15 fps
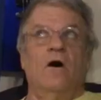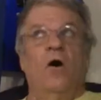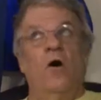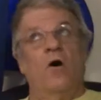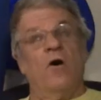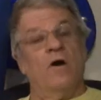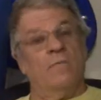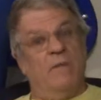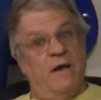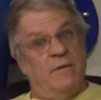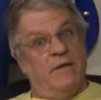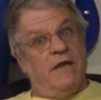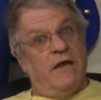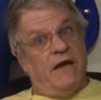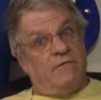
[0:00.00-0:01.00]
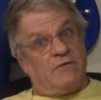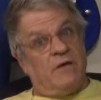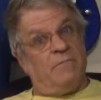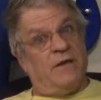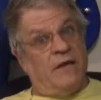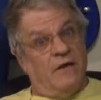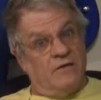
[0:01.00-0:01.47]
Or maybe they have
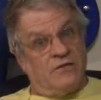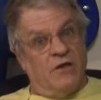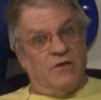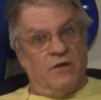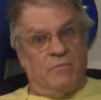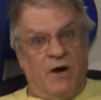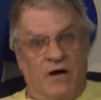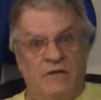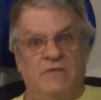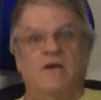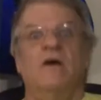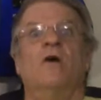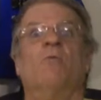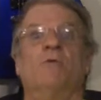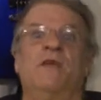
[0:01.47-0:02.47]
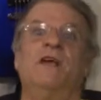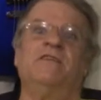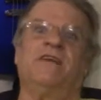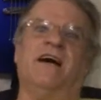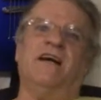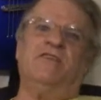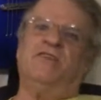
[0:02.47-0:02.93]
something else on their minds. With
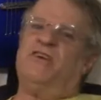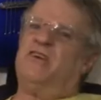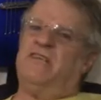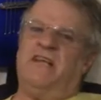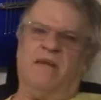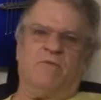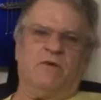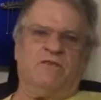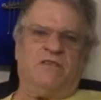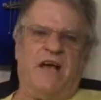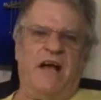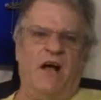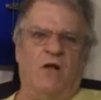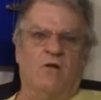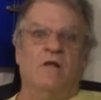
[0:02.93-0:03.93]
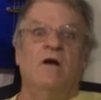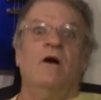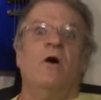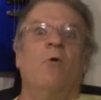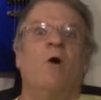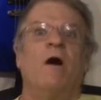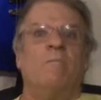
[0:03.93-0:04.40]
these guys, you can never tell.
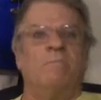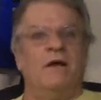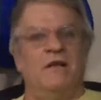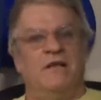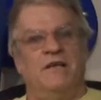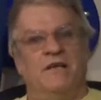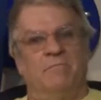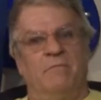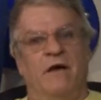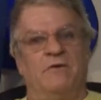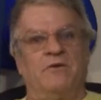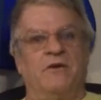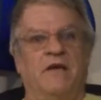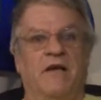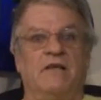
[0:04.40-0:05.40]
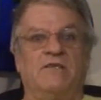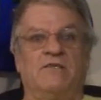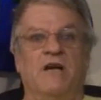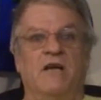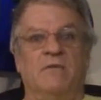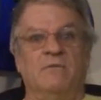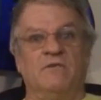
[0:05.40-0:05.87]
While Billy and Mentor kick
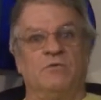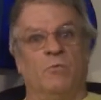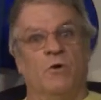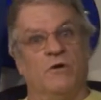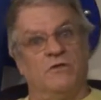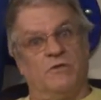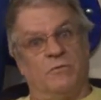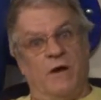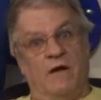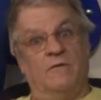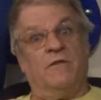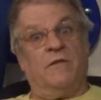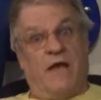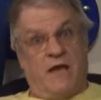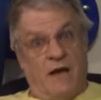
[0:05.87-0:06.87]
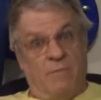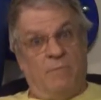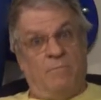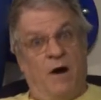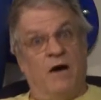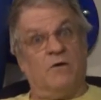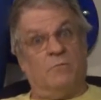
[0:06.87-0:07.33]
Solomon's words around, they come
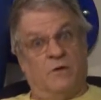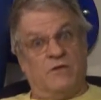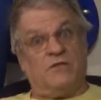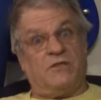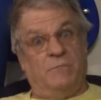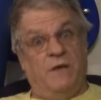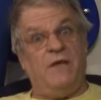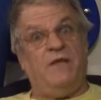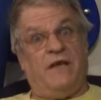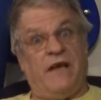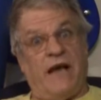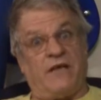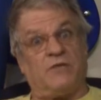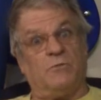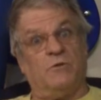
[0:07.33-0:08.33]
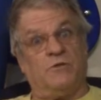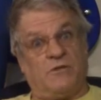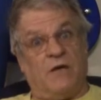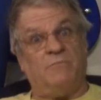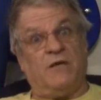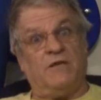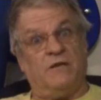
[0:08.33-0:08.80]
upon what is to be the actual
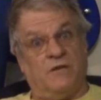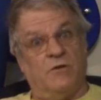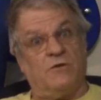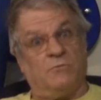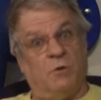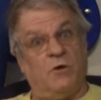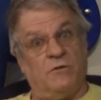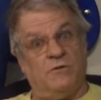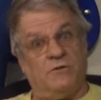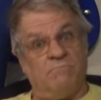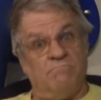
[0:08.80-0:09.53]
subject of those words.